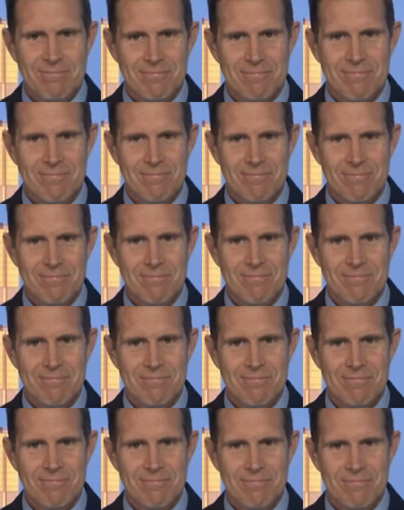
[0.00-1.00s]

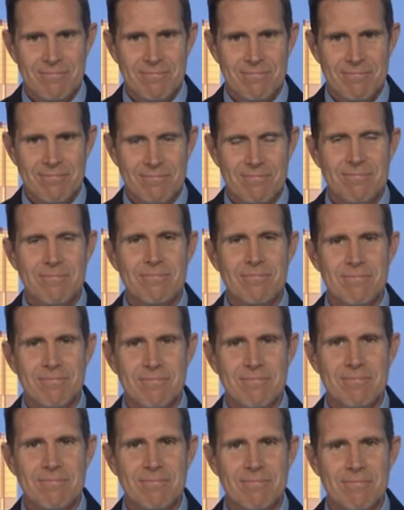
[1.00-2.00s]

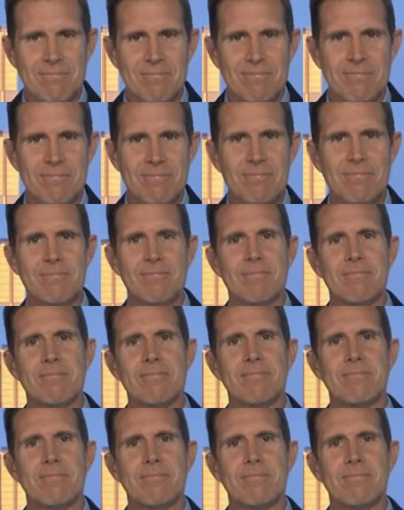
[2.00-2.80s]
[no speech]